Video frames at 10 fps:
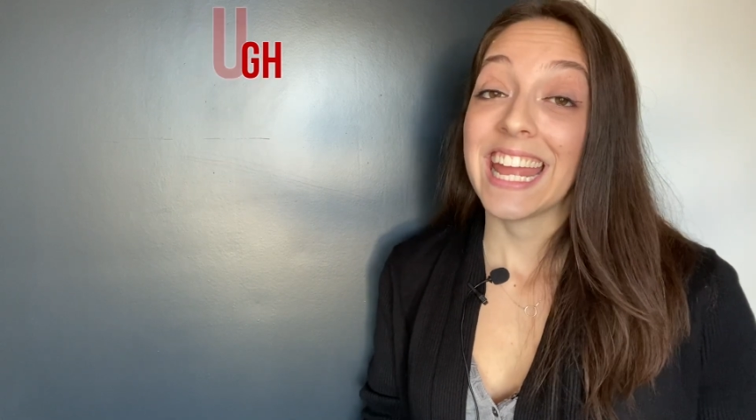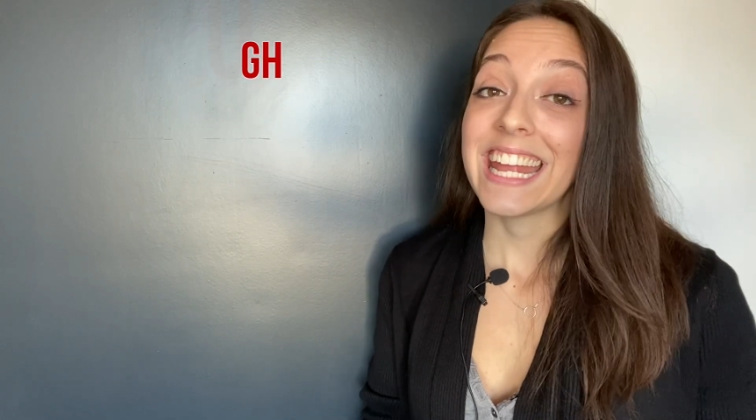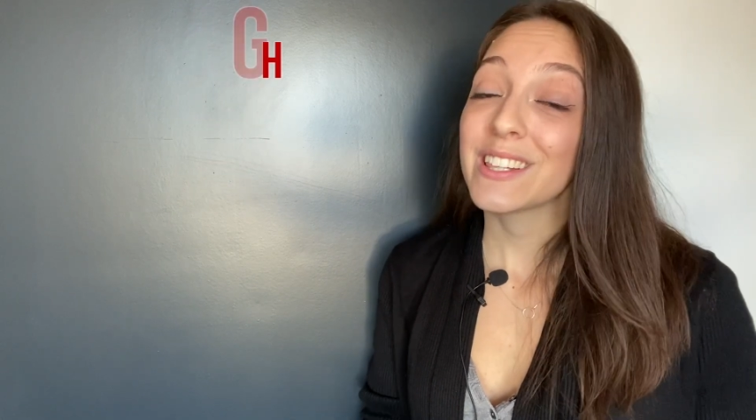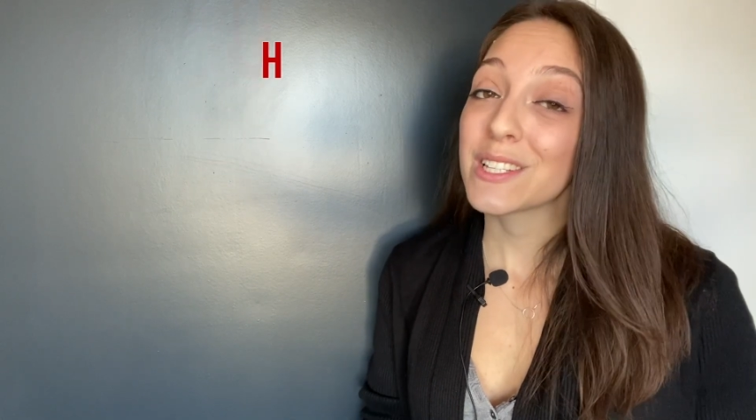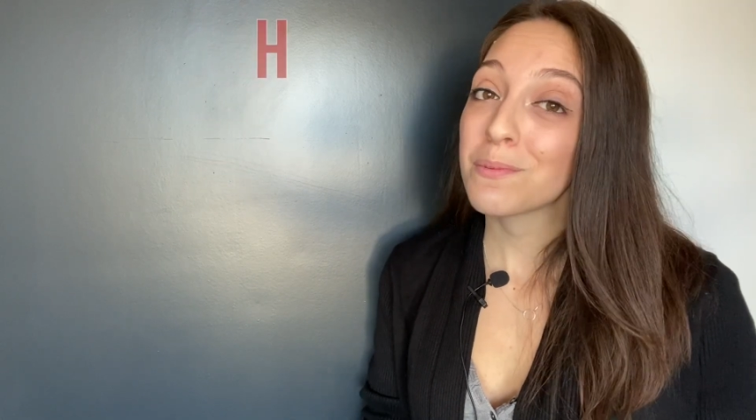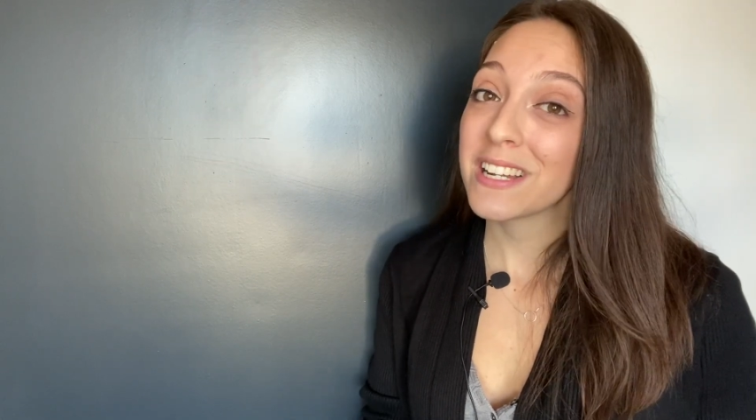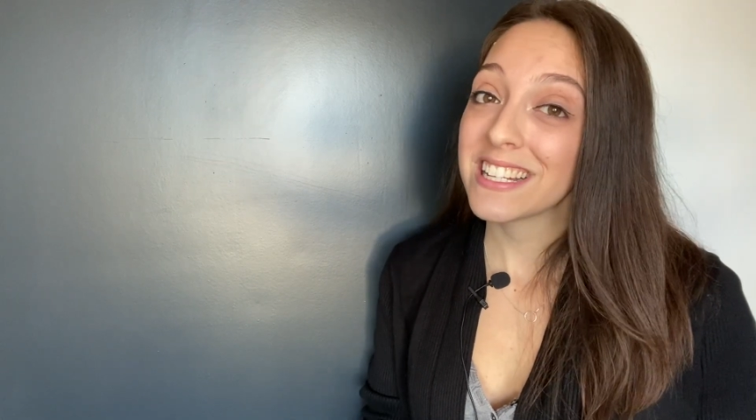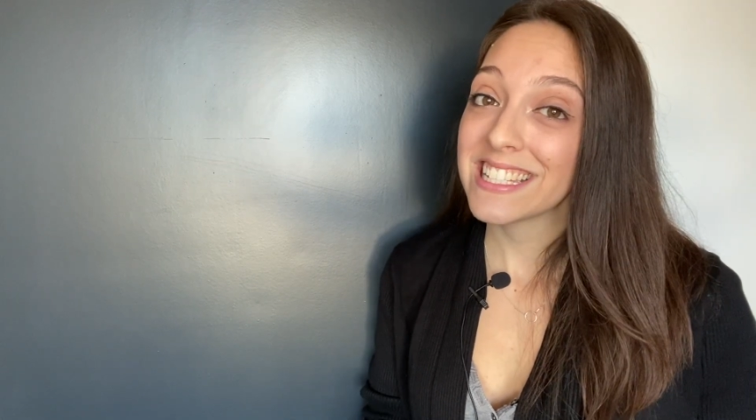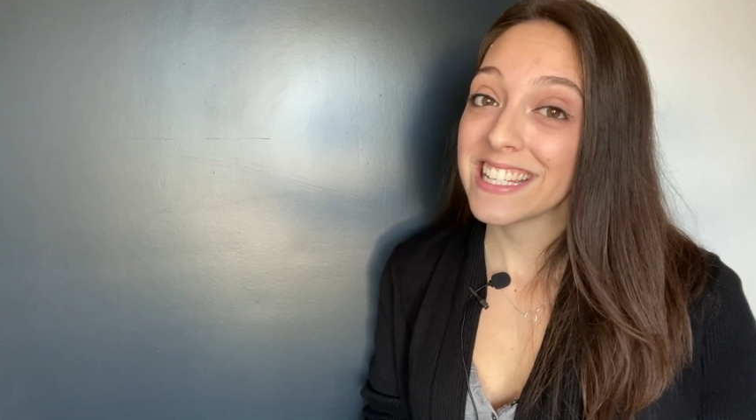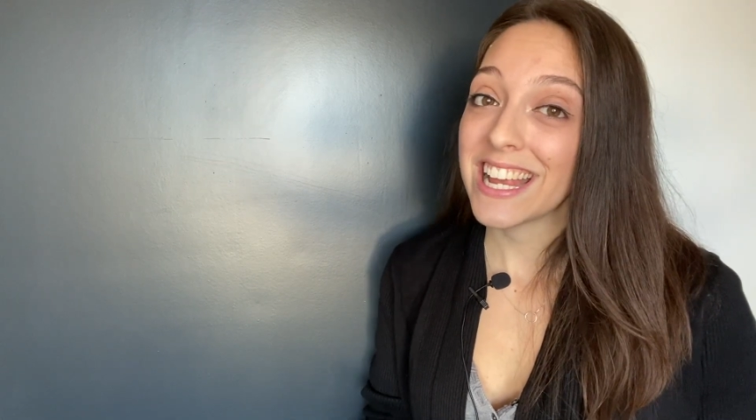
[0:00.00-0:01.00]
English
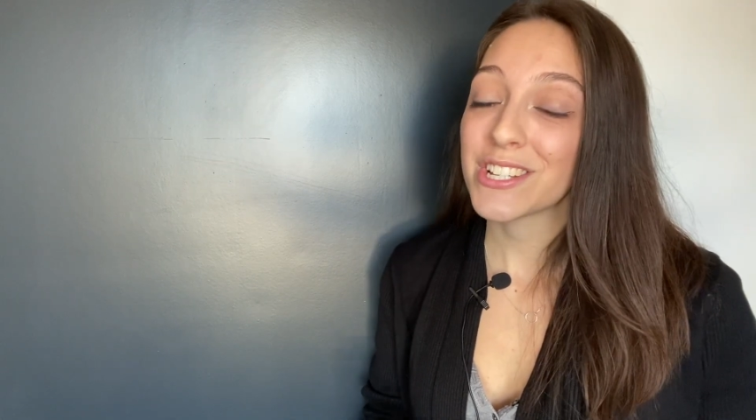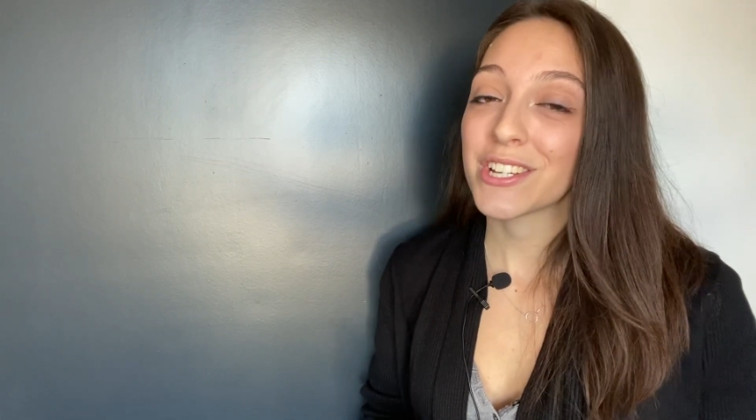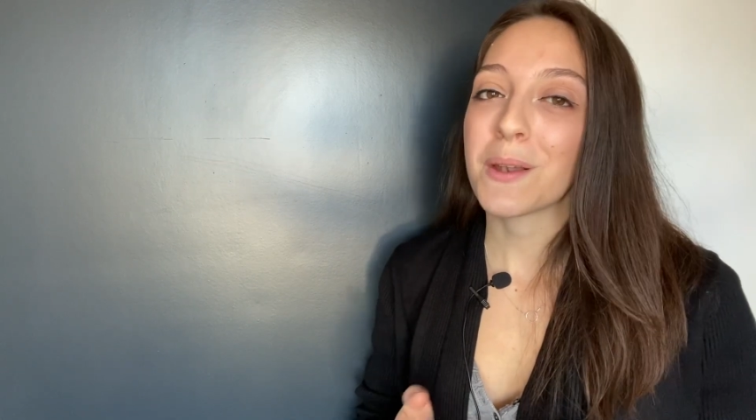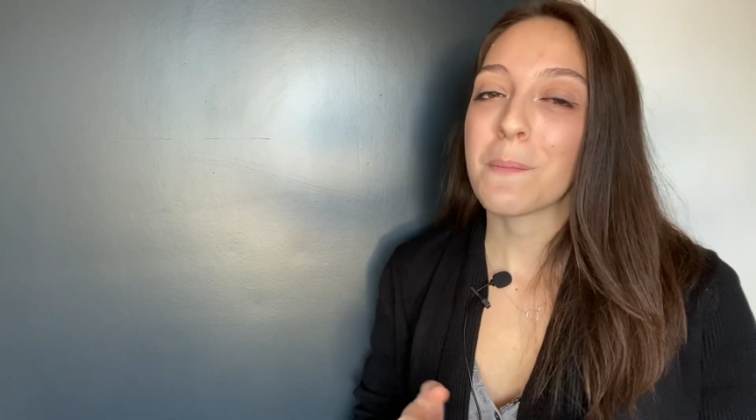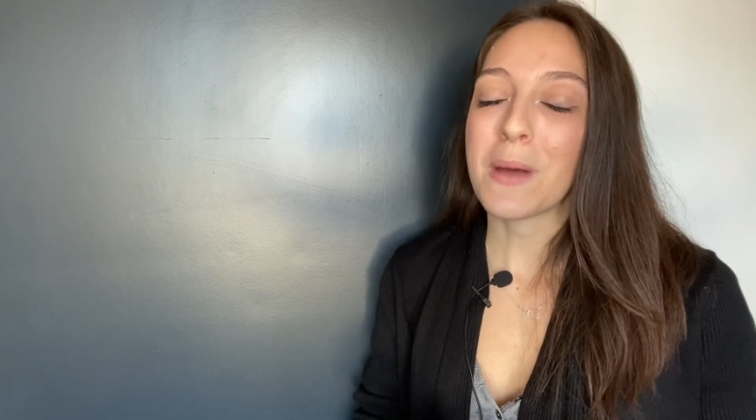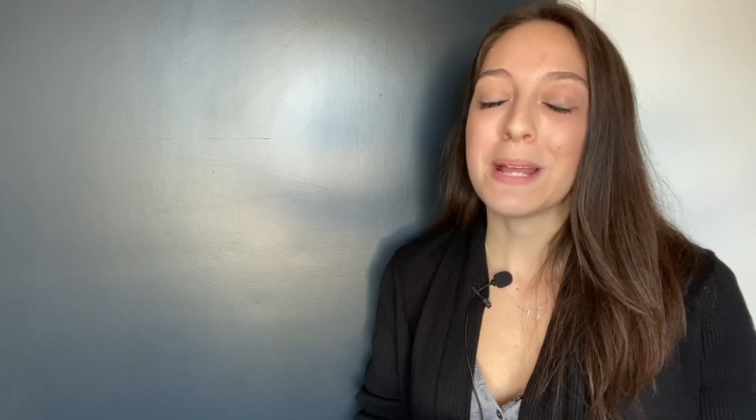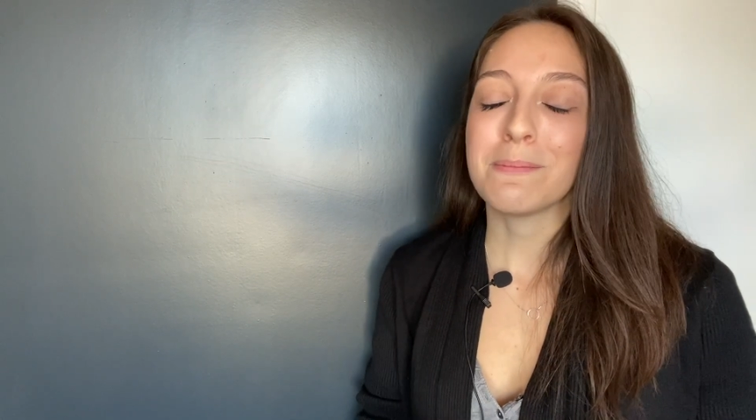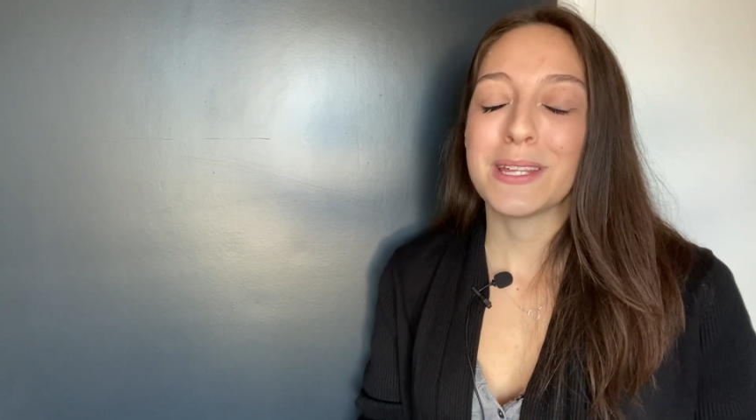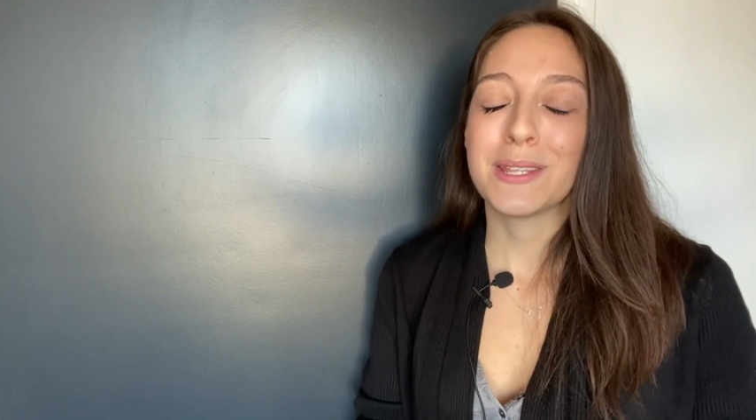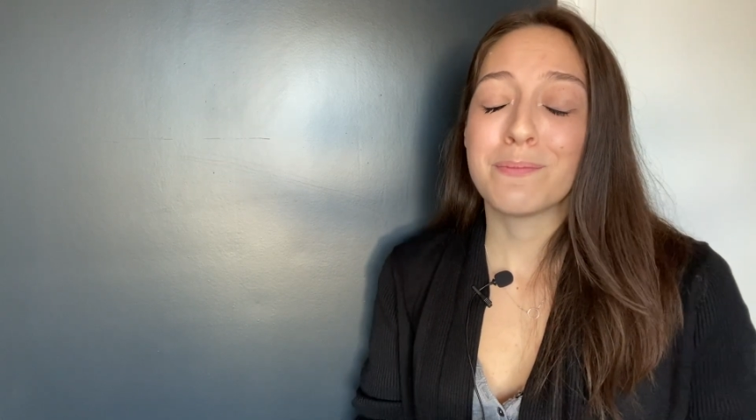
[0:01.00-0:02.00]
pronunciation might
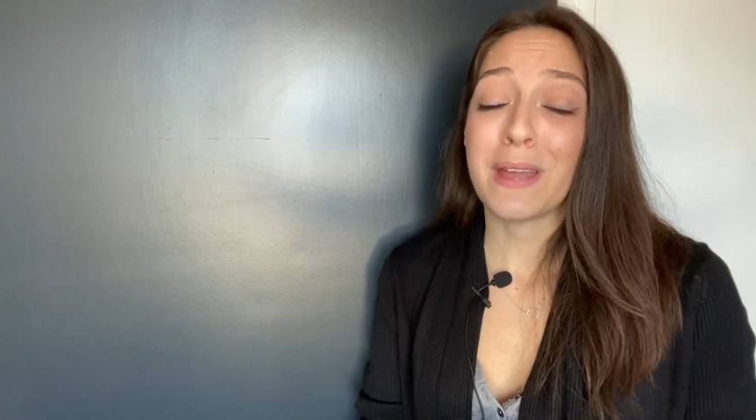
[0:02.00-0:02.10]
be the